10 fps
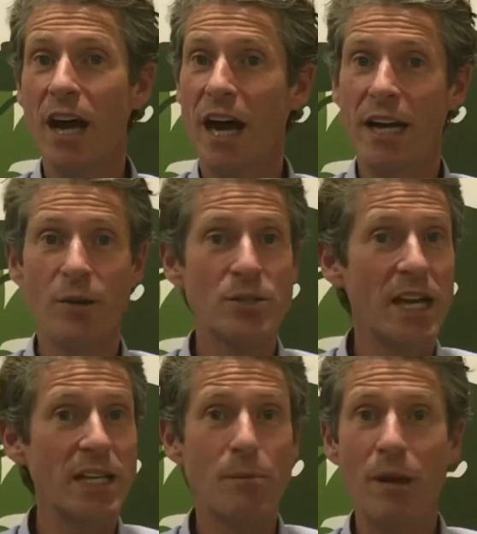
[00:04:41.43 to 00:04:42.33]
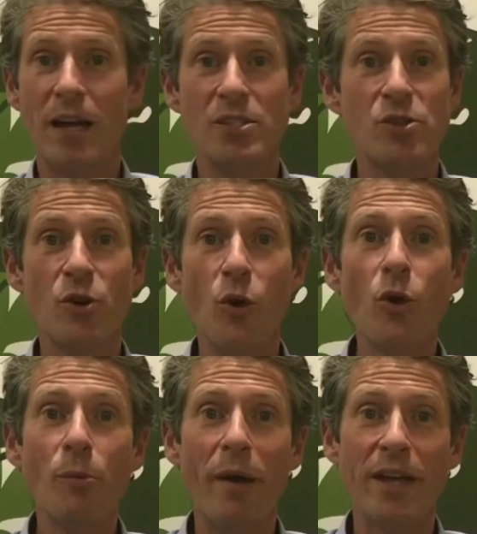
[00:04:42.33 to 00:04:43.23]
and I'll take the plaster and
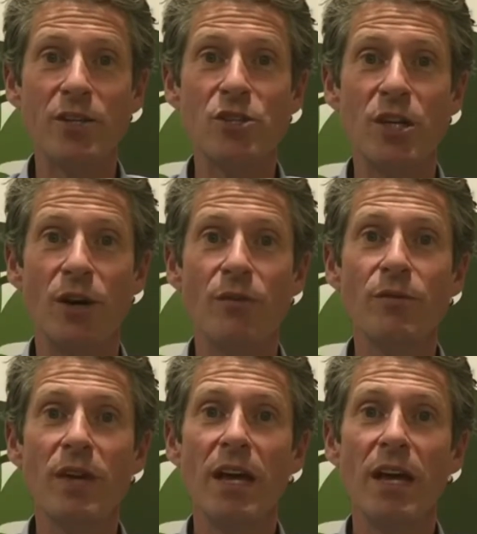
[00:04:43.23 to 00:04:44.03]
all the bandaging off,